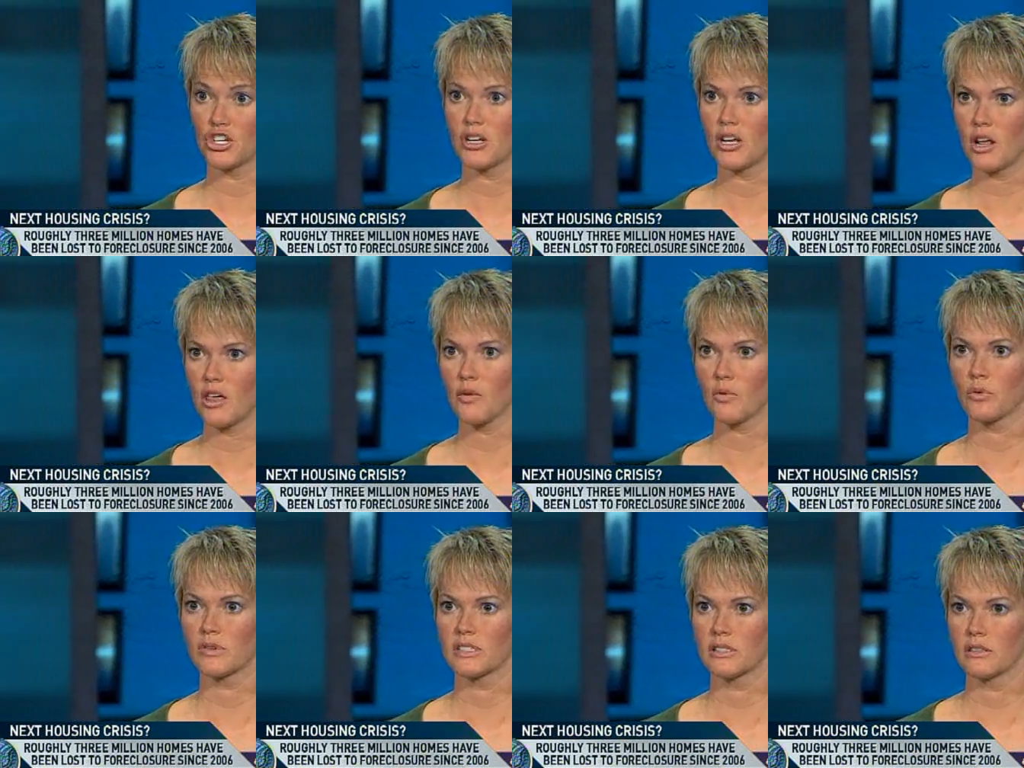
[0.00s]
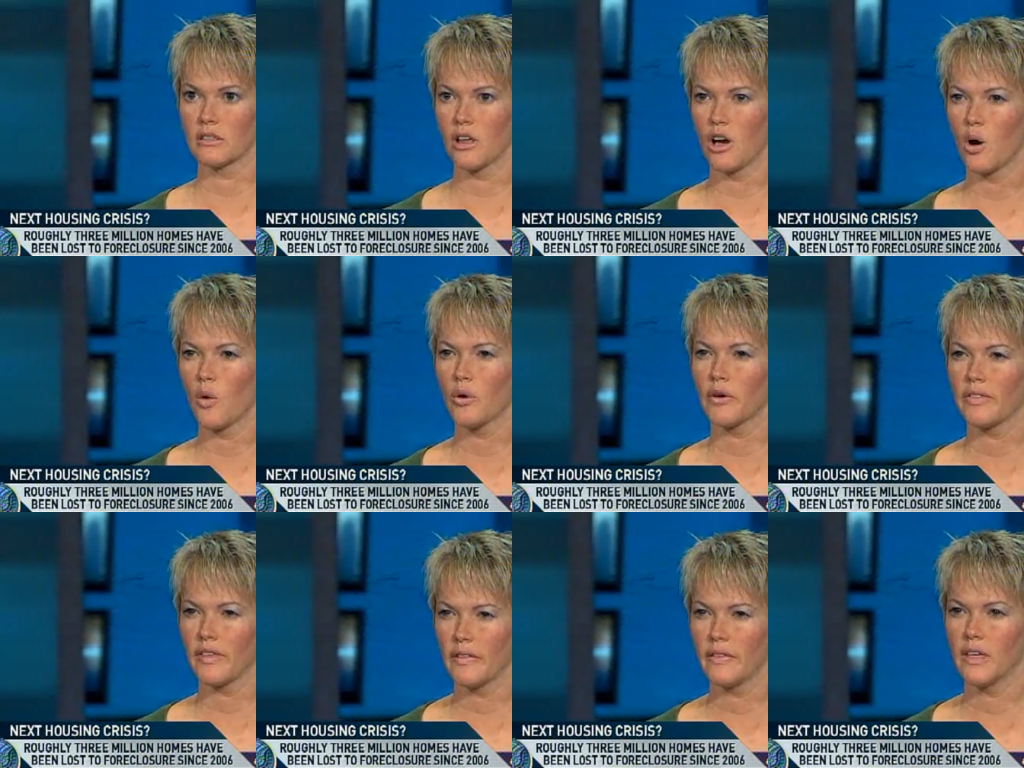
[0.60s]
in other words,
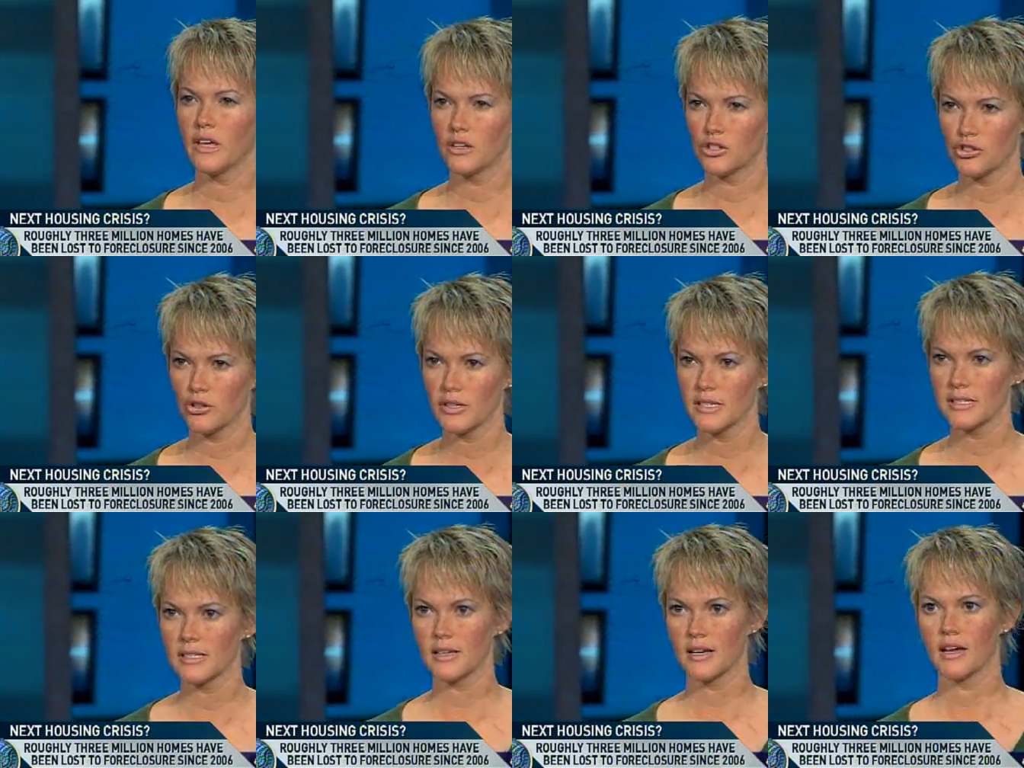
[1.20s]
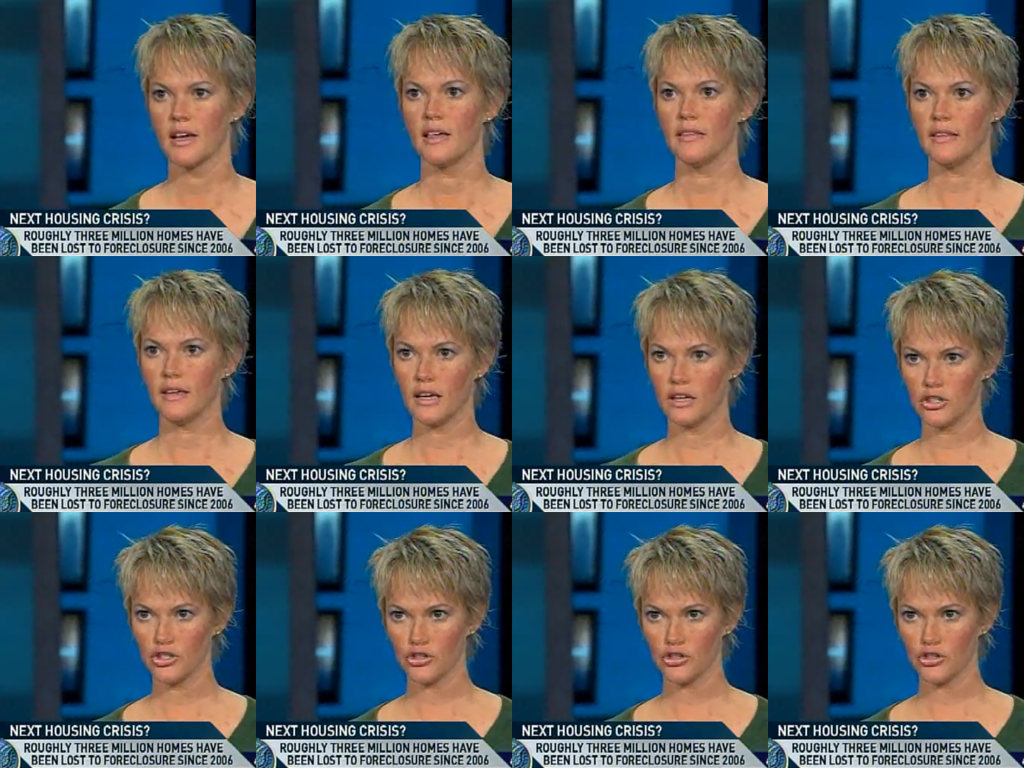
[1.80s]
lower than the interest, a